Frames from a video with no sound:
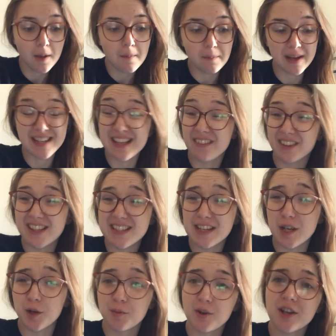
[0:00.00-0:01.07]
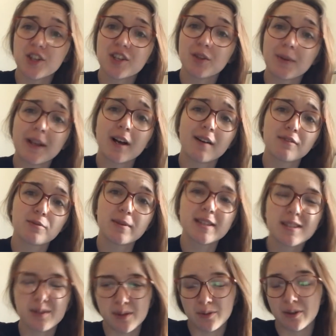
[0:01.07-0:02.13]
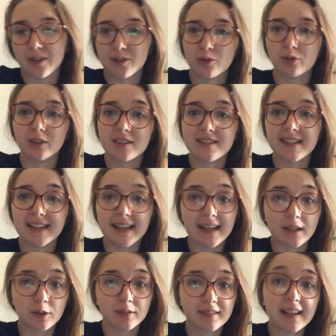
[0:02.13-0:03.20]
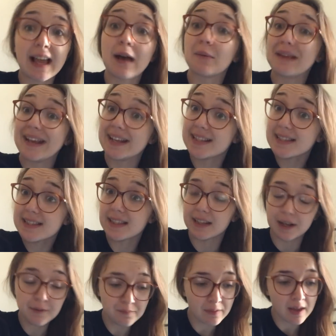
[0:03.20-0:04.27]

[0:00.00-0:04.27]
but he's having his knee operation the week afterwards, so I thought I'd call and see how, how he is, you know.